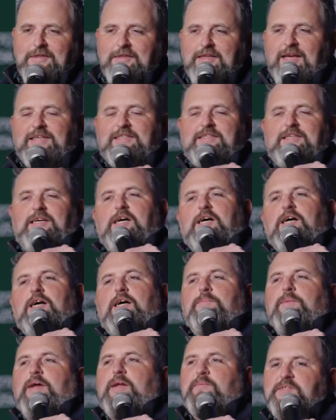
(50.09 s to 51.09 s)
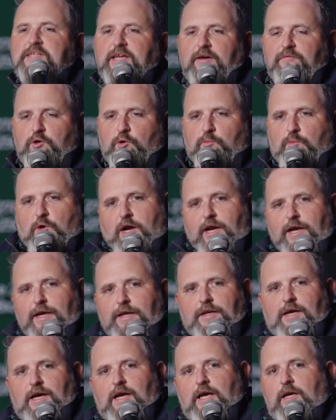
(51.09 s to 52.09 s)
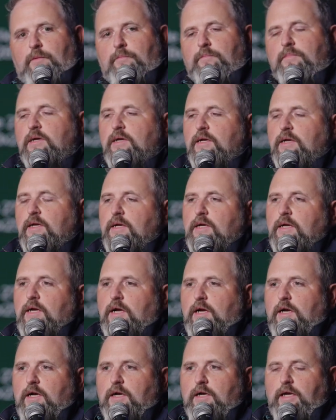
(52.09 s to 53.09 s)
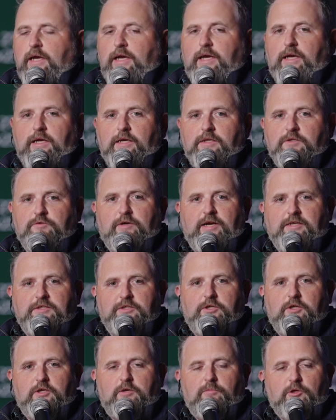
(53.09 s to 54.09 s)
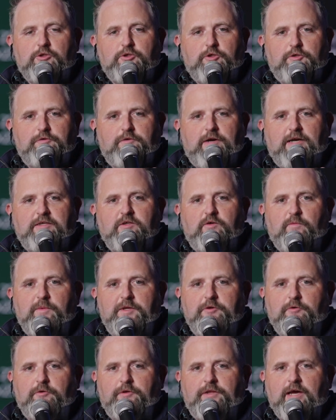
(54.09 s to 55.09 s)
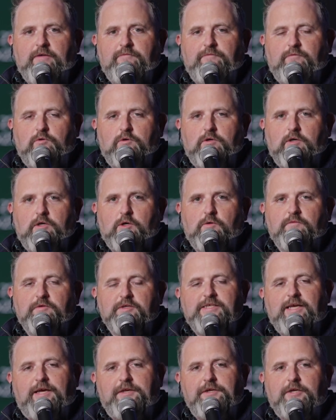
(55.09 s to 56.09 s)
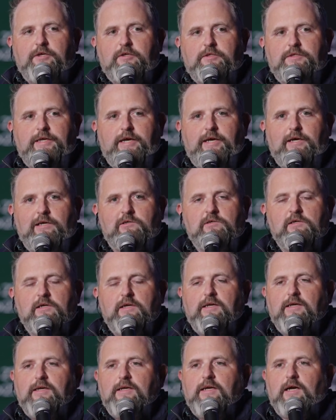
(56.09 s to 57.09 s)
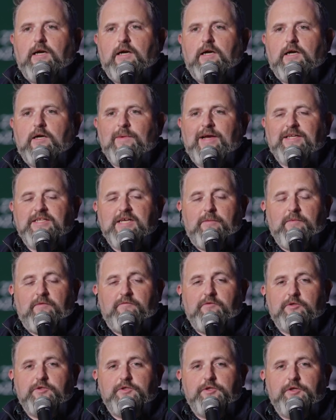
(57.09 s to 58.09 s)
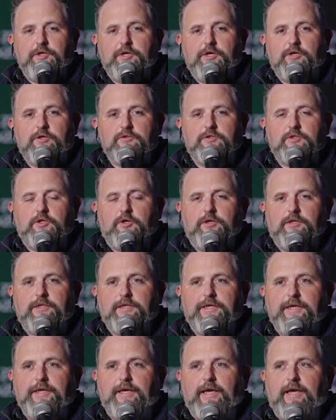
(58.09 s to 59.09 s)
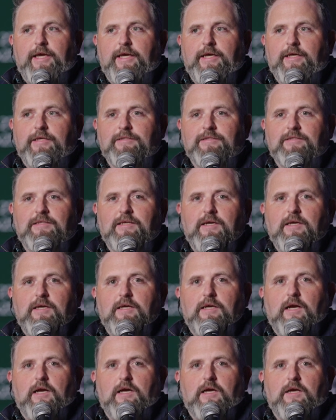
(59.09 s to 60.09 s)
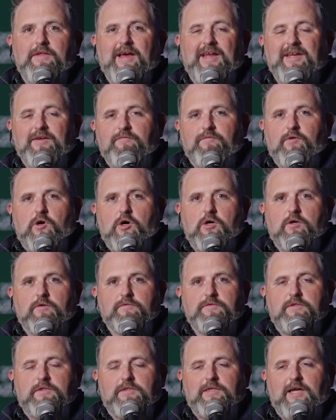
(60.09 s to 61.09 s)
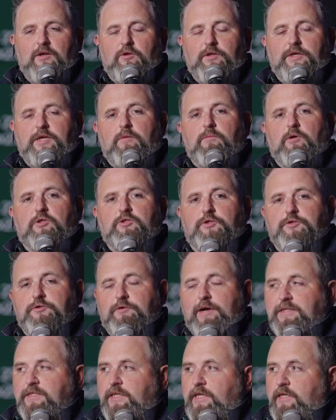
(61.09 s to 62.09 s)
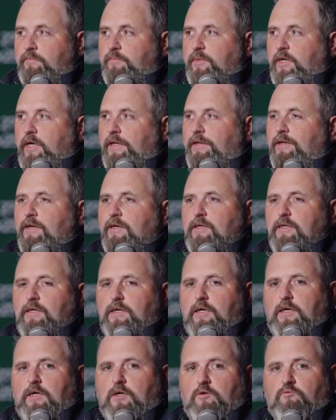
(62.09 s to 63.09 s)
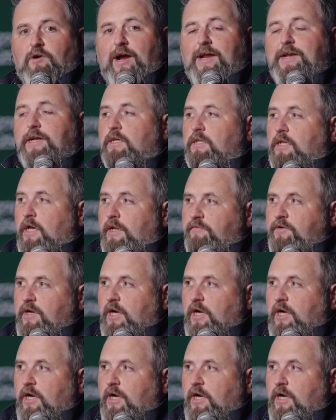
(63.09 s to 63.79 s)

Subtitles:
Thanks. My name is Kevin O'Brien. I'm a director, a commercial director. I've been doing that for over 10 years now. I'm at Diamond View Studios currently, and that involves not only commercial directing, but writing a lot of